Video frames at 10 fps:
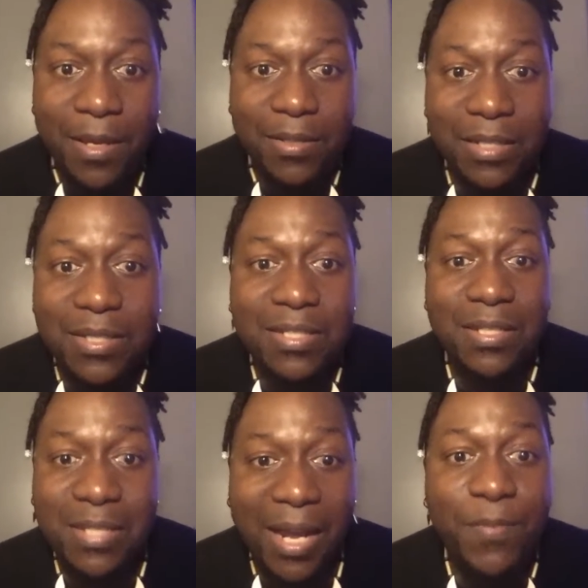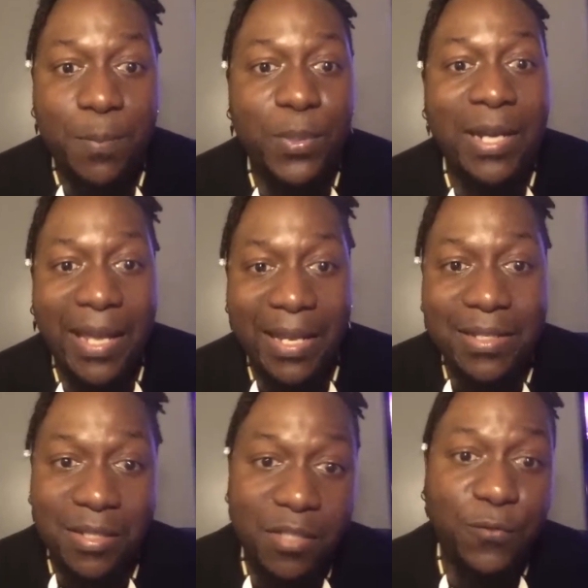this is the time to put an end
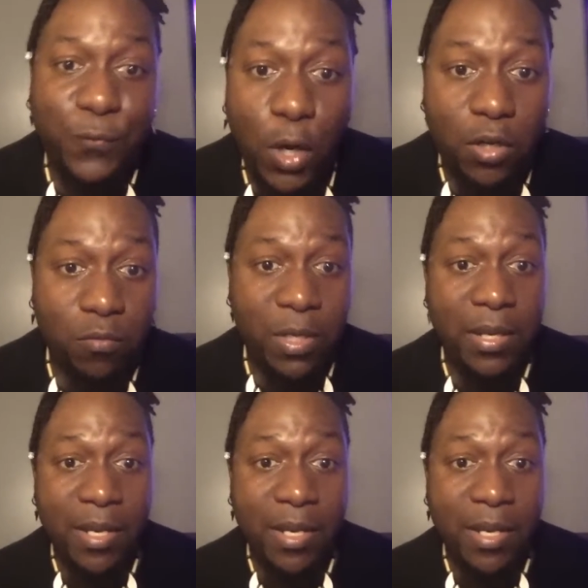to this fuckery.